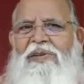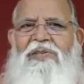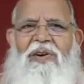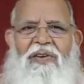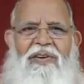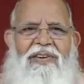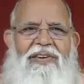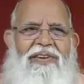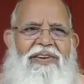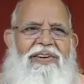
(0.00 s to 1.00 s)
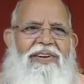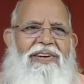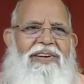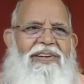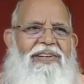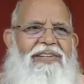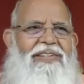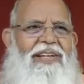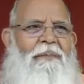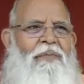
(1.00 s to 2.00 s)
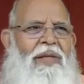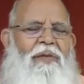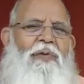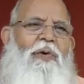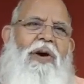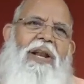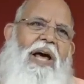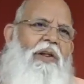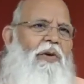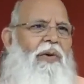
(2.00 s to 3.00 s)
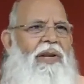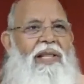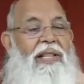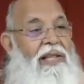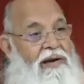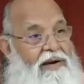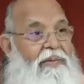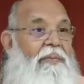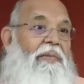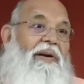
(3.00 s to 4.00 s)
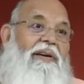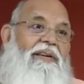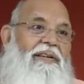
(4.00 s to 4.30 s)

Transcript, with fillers: is solved. See? If you go and argue in, then they'll remember.